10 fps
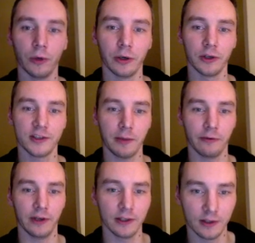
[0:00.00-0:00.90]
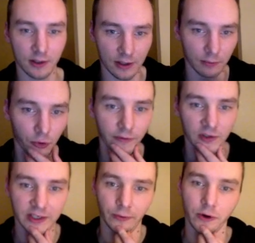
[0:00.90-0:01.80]
into the step event, and
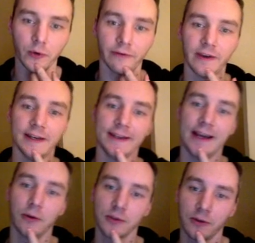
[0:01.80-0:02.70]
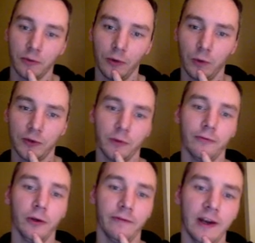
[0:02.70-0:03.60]
previously we were fading out, and once we
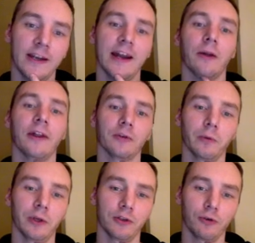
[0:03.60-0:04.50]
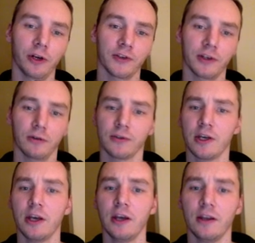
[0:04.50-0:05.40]
fully faded out, that's when we destroyed ourselves.
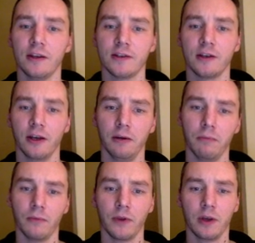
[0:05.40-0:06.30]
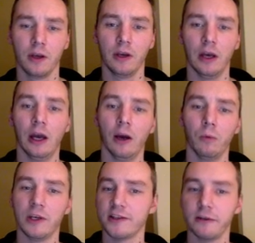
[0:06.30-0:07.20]
This time we
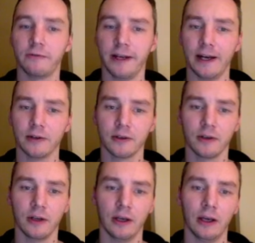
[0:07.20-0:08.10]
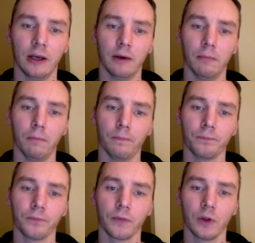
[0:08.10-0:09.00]
can still fade out,
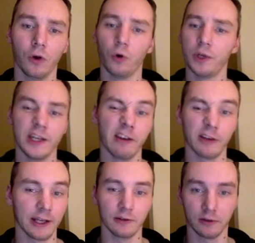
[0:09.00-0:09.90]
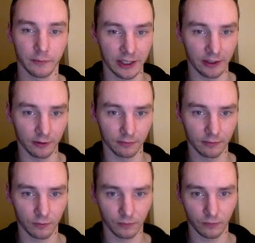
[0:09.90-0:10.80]
or we can get rid of that depending on
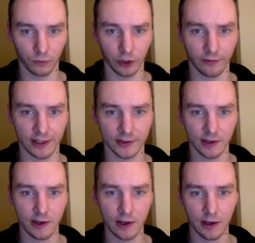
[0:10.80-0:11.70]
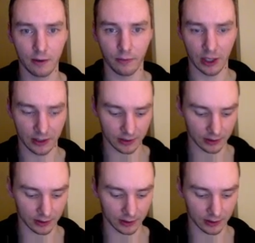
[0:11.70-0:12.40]
what you fancy, but the